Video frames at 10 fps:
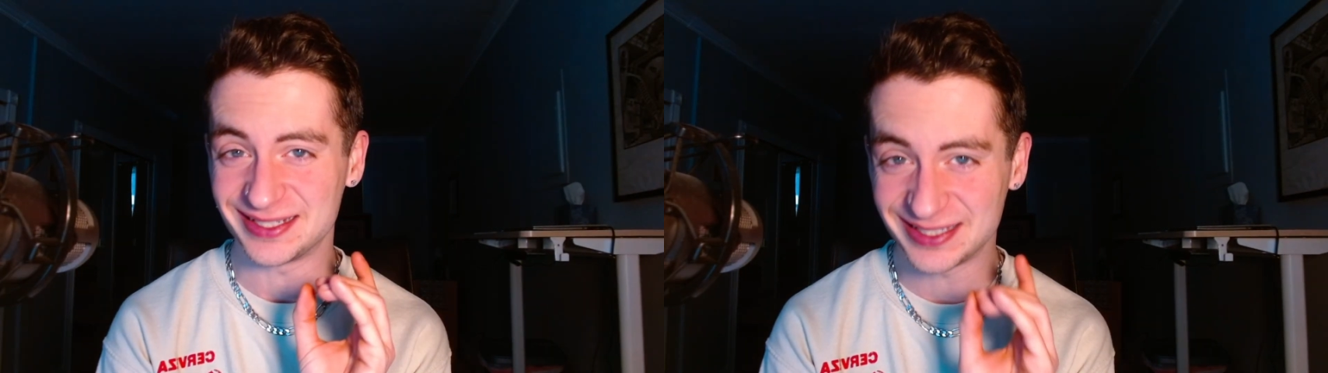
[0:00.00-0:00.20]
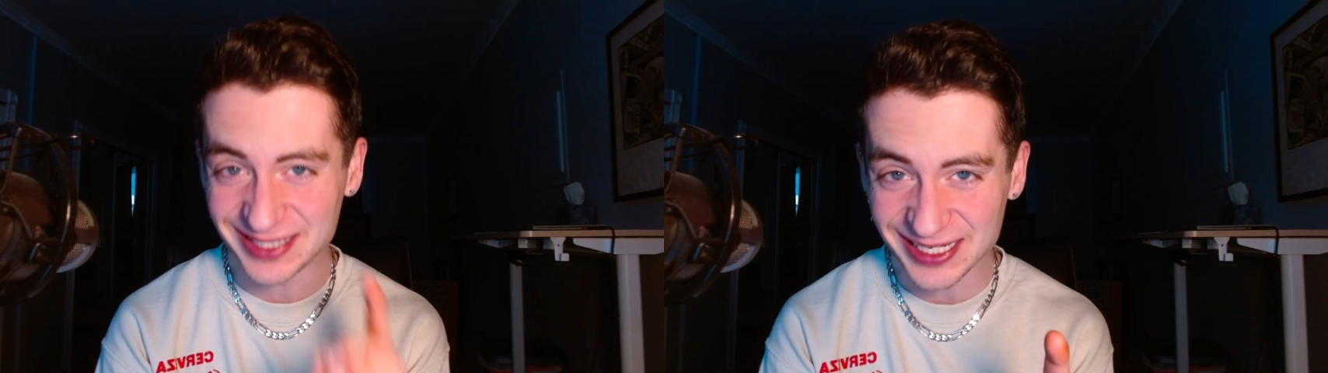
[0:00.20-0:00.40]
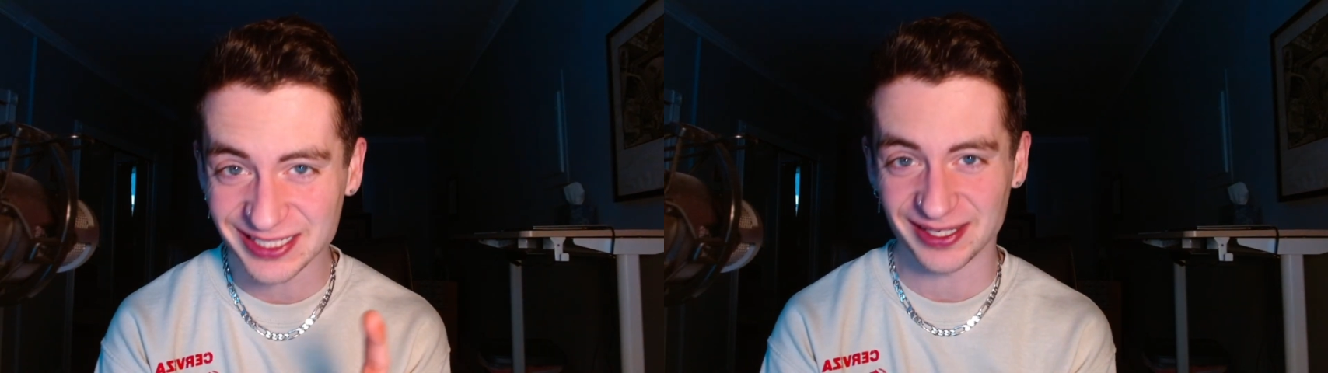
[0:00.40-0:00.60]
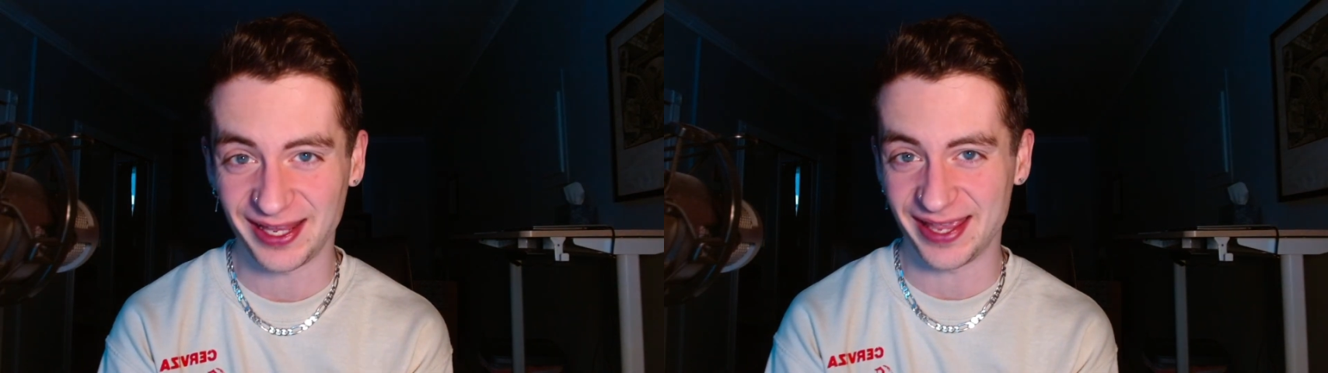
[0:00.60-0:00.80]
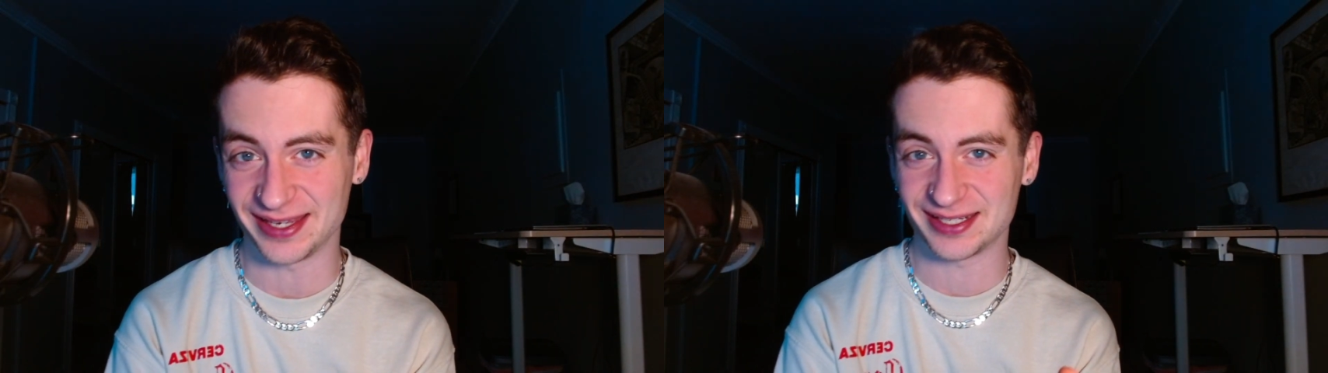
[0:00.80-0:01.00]

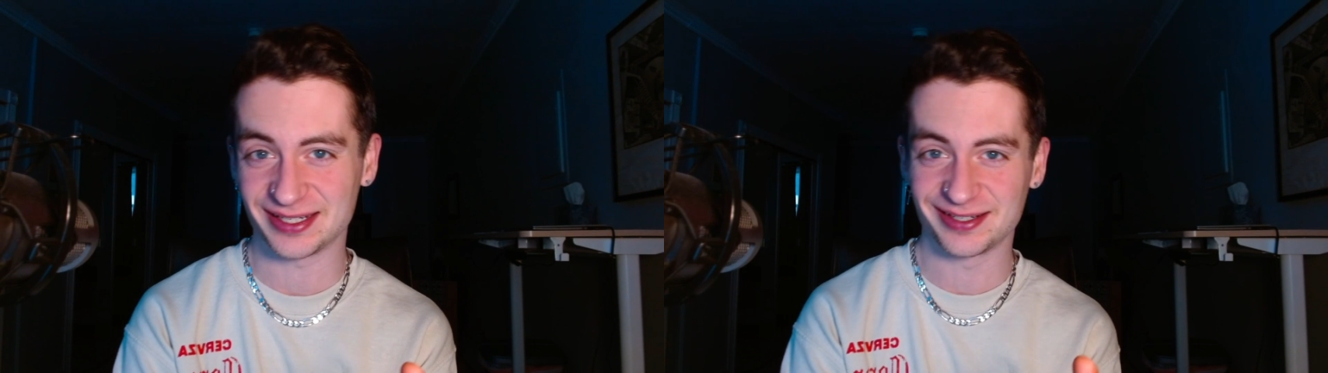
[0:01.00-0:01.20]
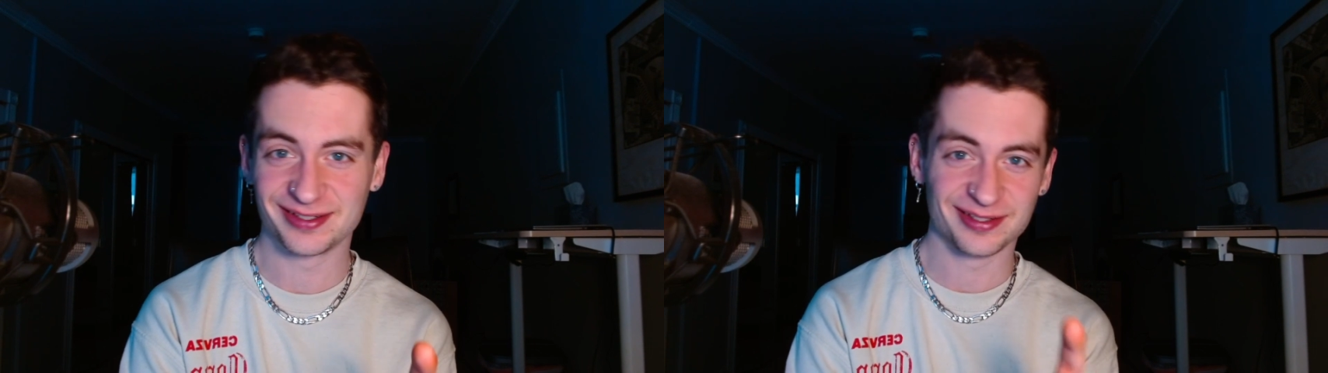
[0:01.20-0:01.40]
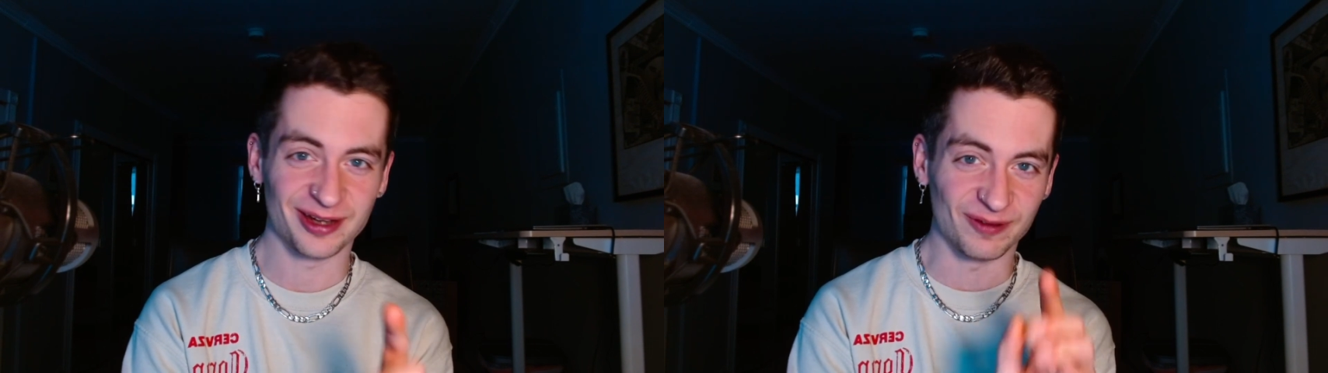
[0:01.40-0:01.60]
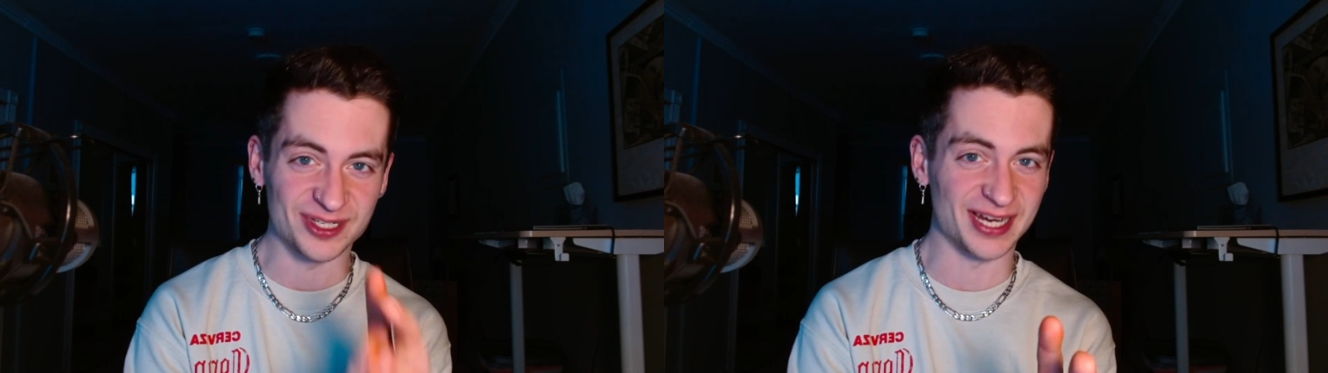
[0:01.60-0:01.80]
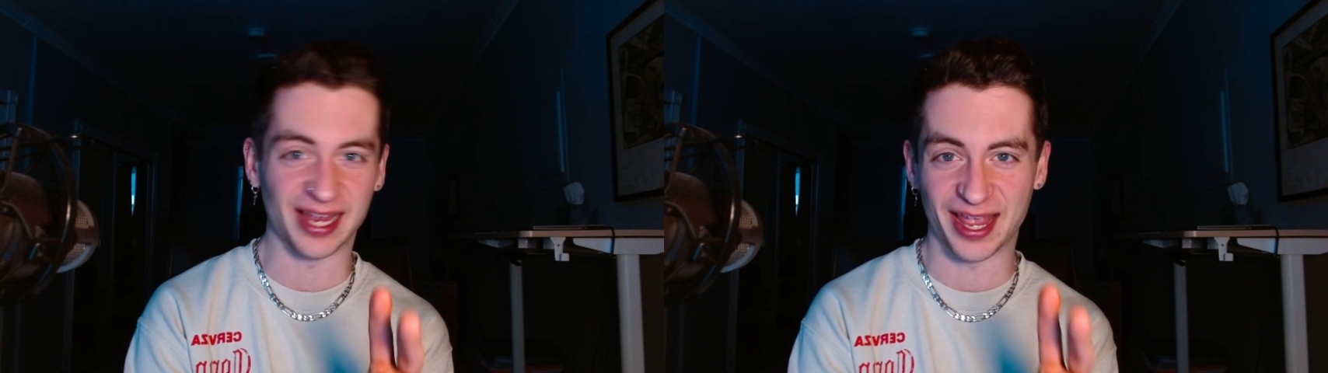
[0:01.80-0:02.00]
dislikes of
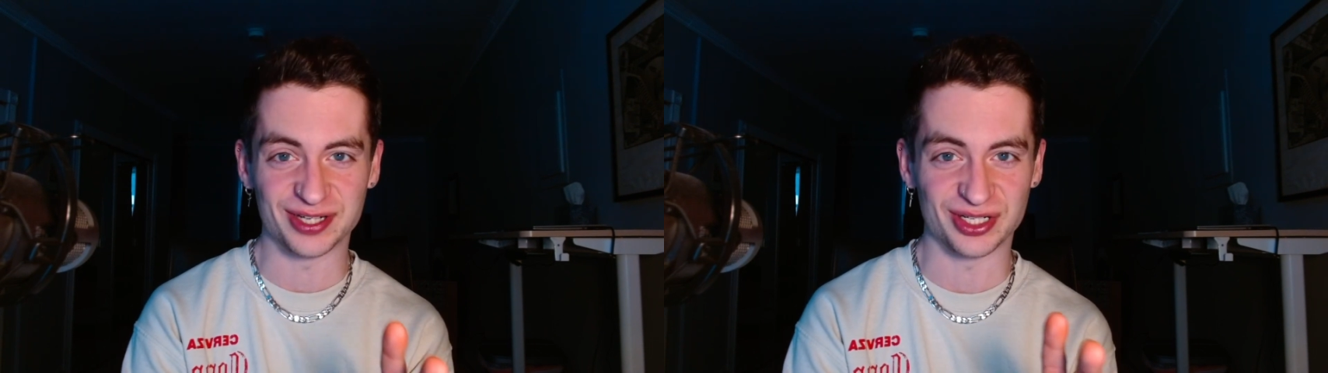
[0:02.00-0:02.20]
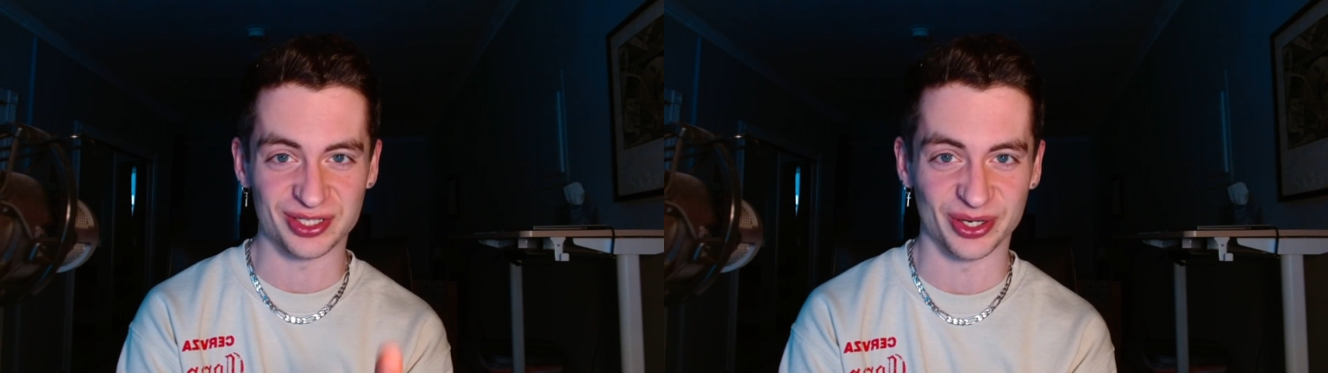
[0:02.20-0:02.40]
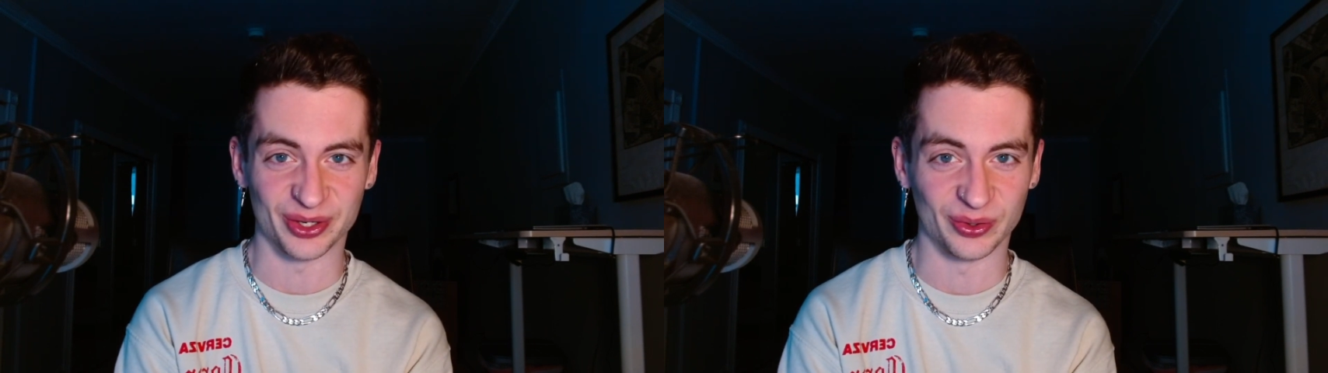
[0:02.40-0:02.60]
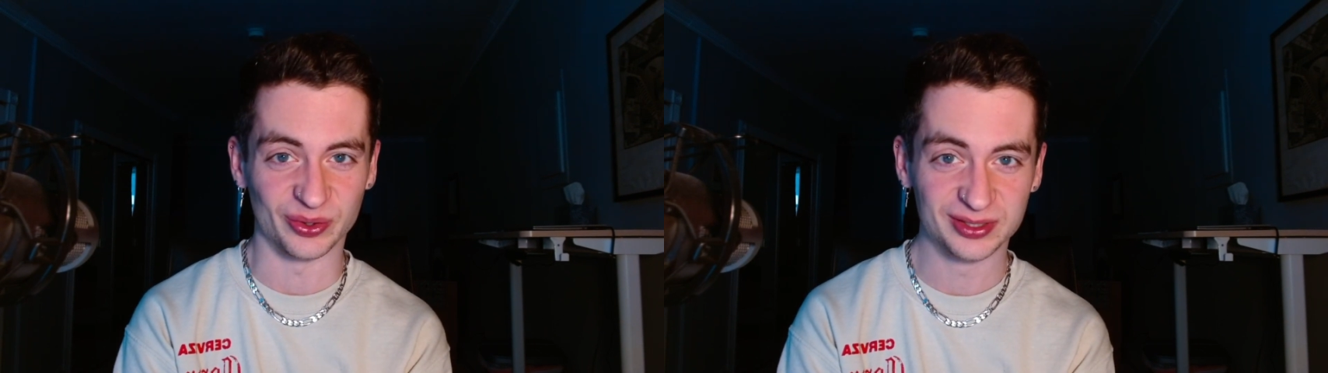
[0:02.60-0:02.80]
Tenkaichi 2.